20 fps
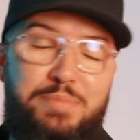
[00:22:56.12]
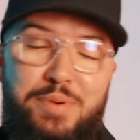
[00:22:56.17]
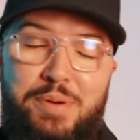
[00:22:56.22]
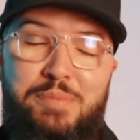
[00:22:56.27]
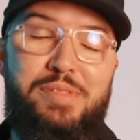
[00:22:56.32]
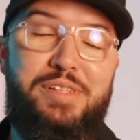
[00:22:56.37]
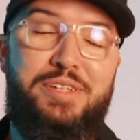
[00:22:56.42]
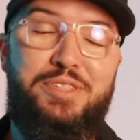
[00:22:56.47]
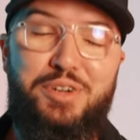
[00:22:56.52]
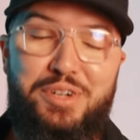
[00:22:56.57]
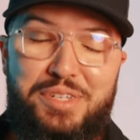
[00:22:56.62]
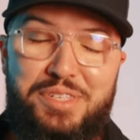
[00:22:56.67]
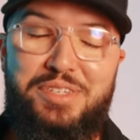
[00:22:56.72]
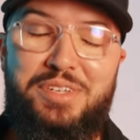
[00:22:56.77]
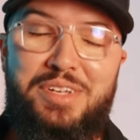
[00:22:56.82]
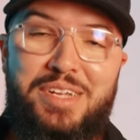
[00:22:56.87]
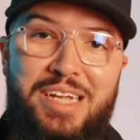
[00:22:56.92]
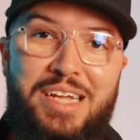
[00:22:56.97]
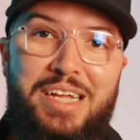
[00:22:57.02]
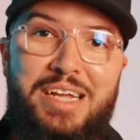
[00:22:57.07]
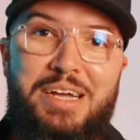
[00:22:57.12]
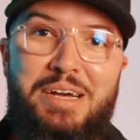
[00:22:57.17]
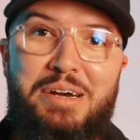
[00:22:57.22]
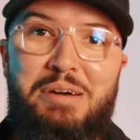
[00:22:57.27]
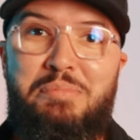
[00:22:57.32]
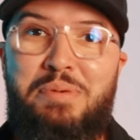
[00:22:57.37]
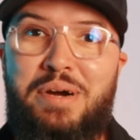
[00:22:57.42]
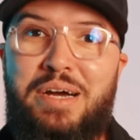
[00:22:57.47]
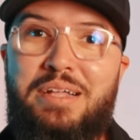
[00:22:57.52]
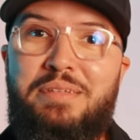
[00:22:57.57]
Probably not.
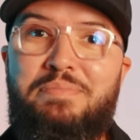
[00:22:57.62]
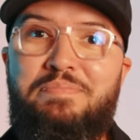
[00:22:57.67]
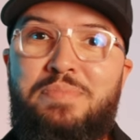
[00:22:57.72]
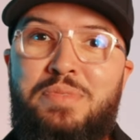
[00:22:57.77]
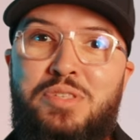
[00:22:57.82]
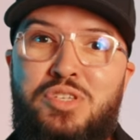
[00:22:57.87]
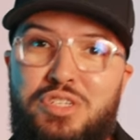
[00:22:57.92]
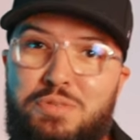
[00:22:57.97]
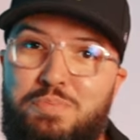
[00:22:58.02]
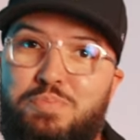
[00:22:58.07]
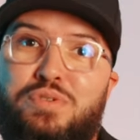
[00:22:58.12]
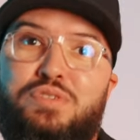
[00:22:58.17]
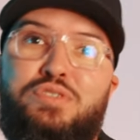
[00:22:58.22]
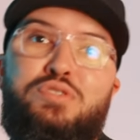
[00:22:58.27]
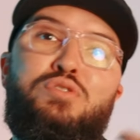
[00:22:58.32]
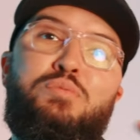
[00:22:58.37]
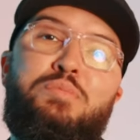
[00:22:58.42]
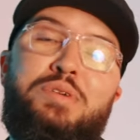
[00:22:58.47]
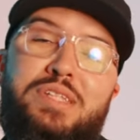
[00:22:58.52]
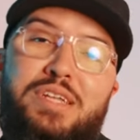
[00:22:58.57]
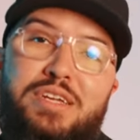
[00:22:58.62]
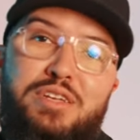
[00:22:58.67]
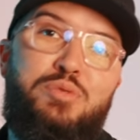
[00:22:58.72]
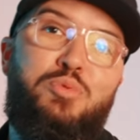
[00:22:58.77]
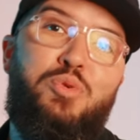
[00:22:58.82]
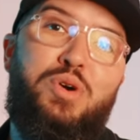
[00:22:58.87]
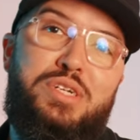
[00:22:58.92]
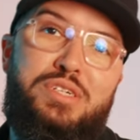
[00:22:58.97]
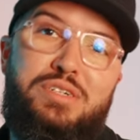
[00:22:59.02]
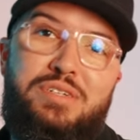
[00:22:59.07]
But just presuming that you're
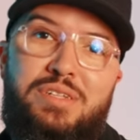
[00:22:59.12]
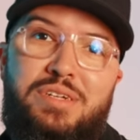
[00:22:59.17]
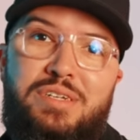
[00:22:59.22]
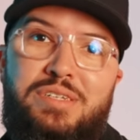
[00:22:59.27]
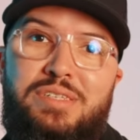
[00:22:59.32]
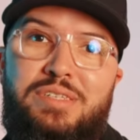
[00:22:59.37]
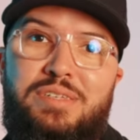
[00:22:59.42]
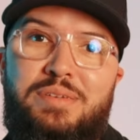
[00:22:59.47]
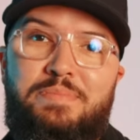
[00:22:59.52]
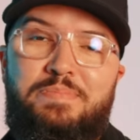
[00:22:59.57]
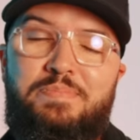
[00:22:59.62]
watching this